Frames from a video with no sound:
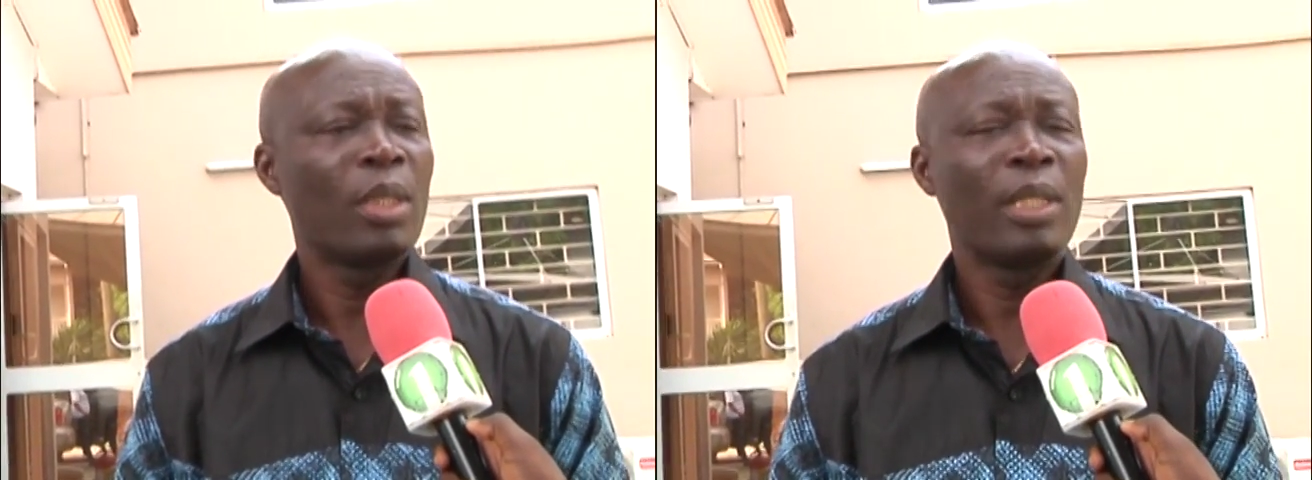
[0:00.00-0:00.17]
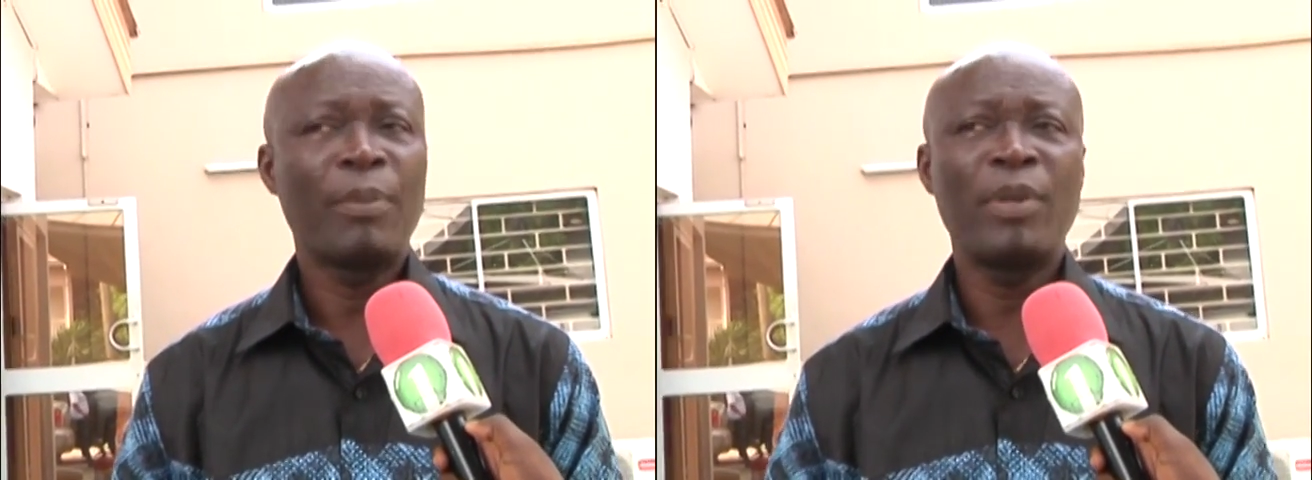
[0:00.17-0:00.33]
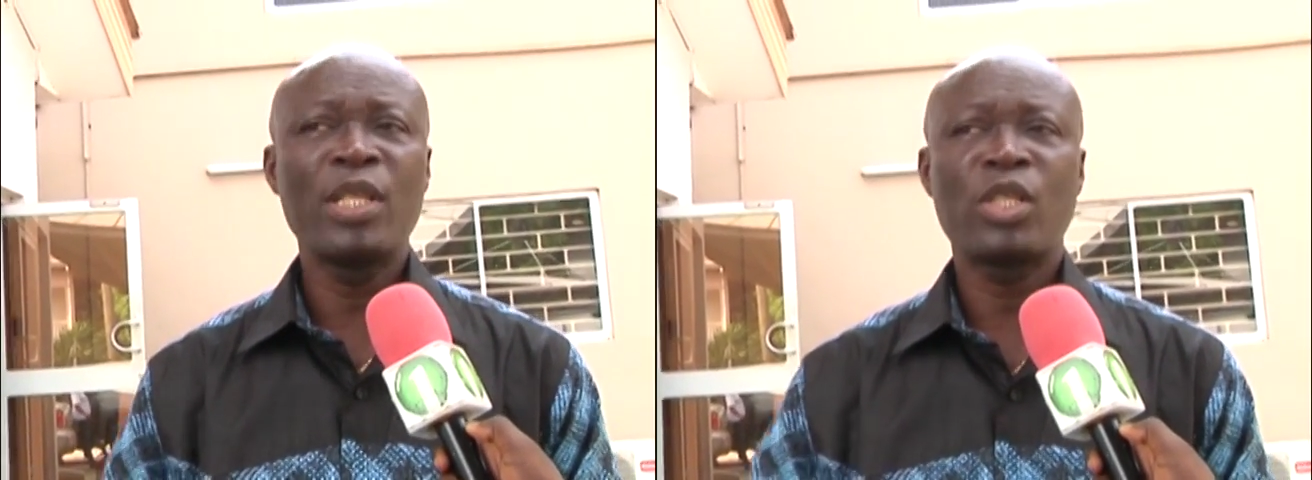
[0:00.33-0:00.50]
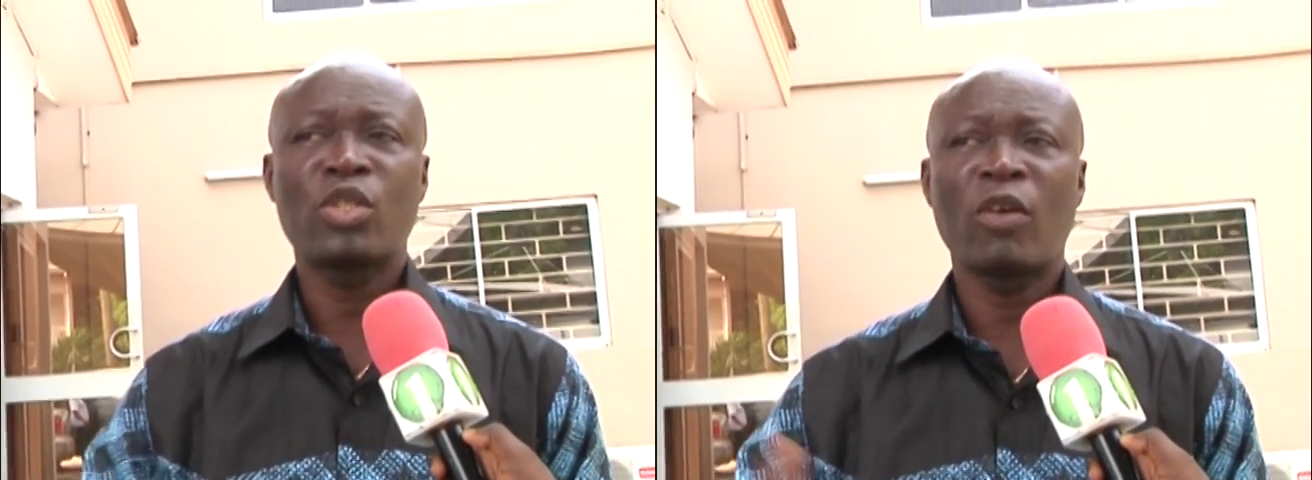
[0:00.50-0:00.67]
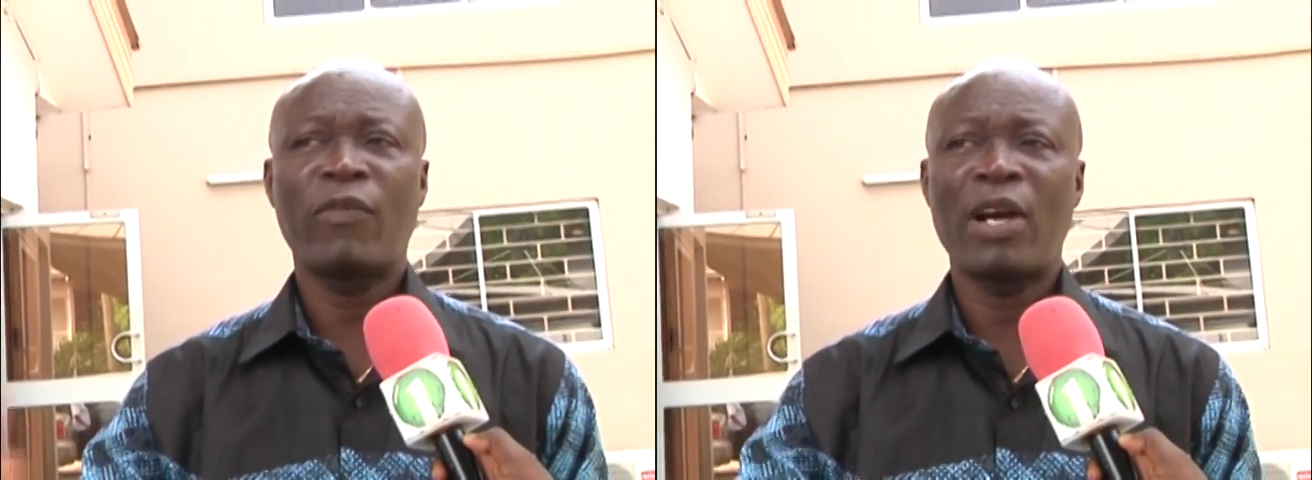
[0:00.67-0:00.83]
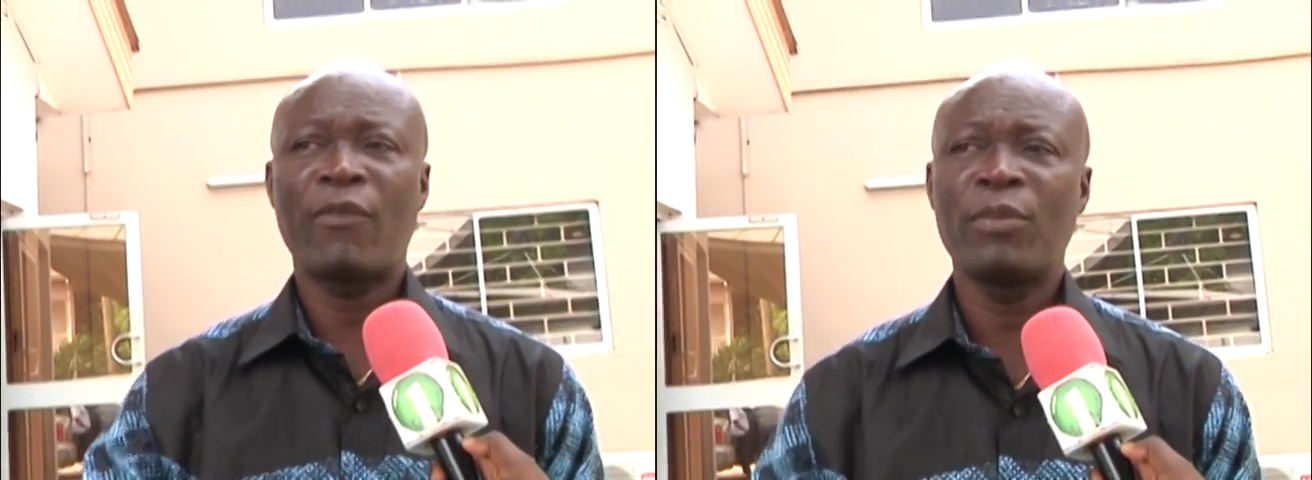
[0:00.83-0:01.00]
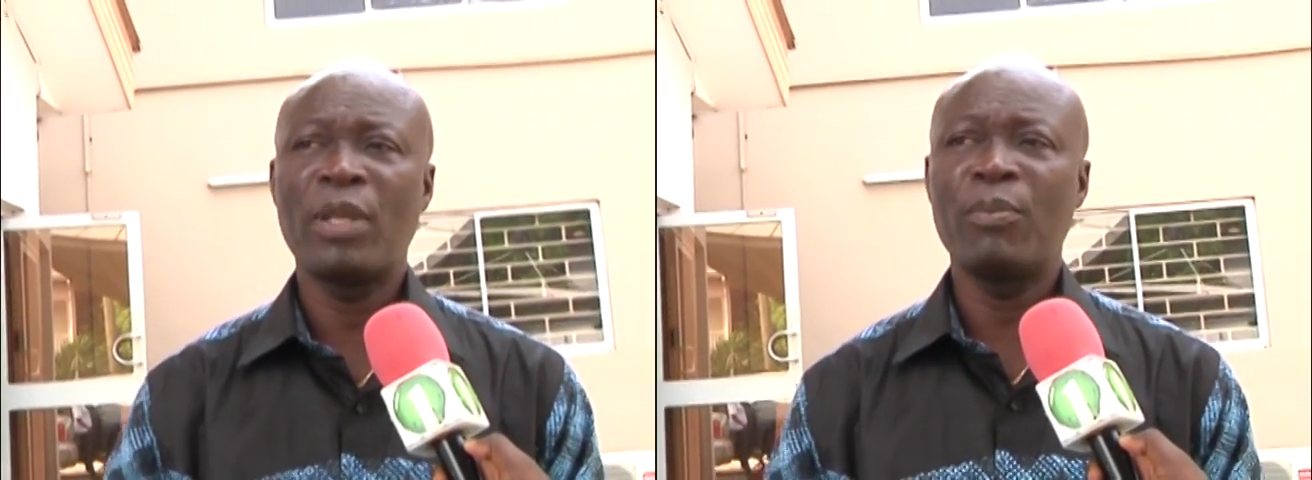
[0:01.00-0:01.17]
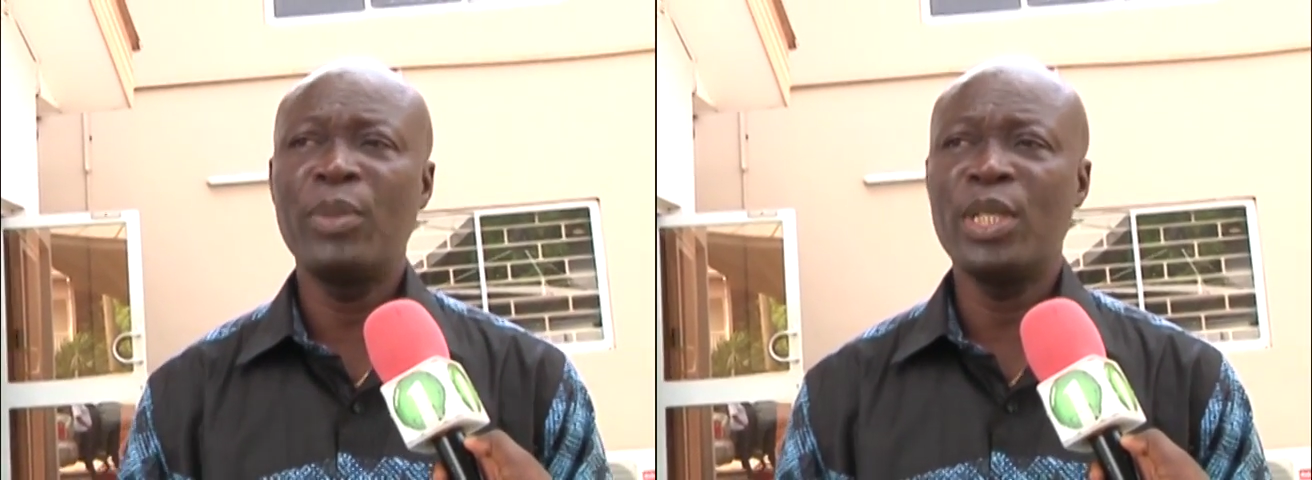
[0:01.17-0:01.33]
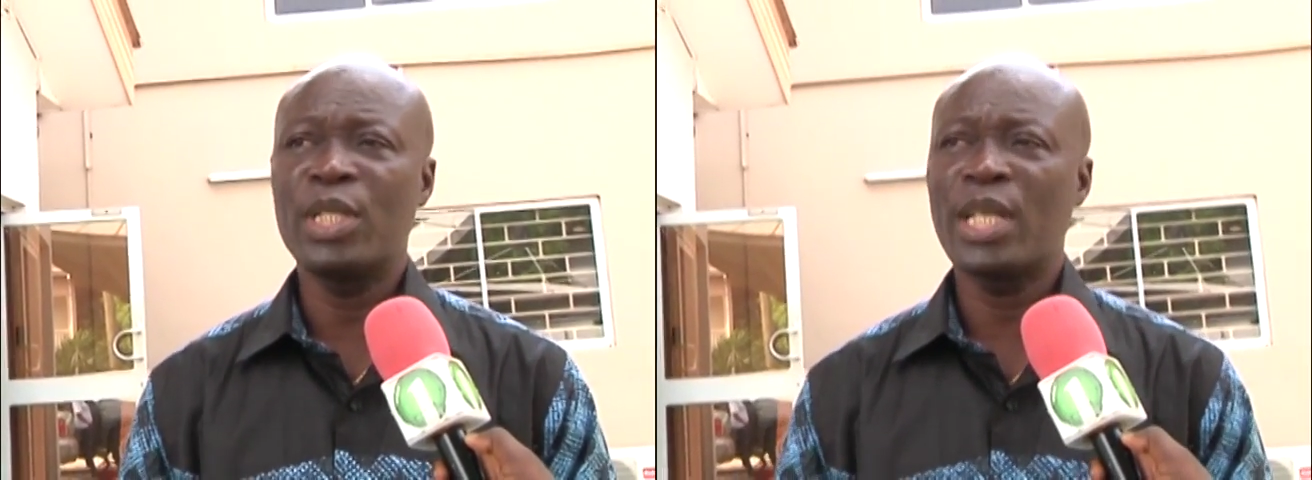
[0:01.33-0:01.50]
The place is not far from the
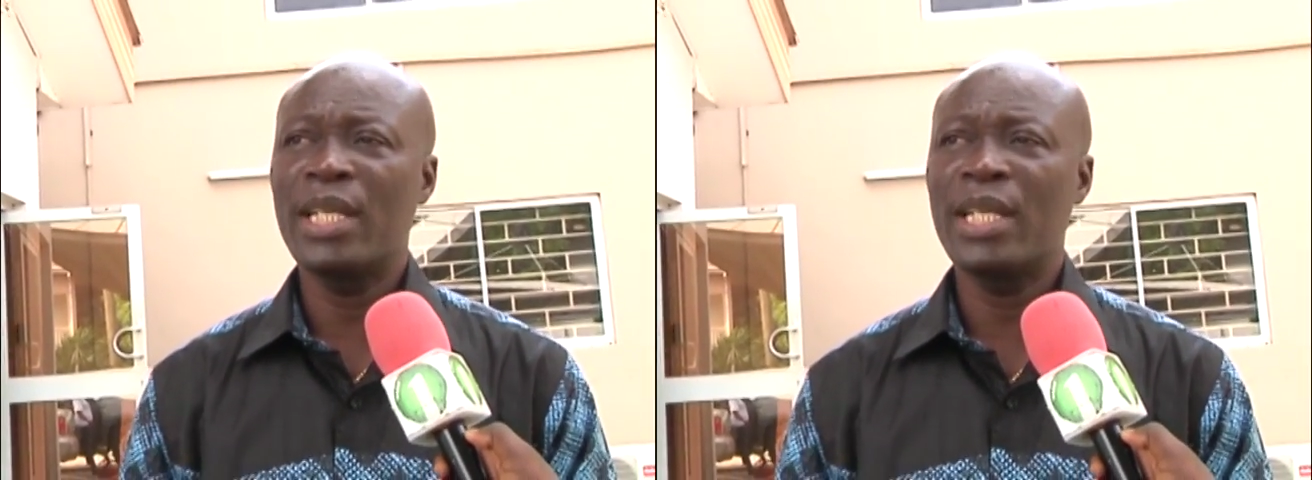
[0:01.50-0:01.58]
beach,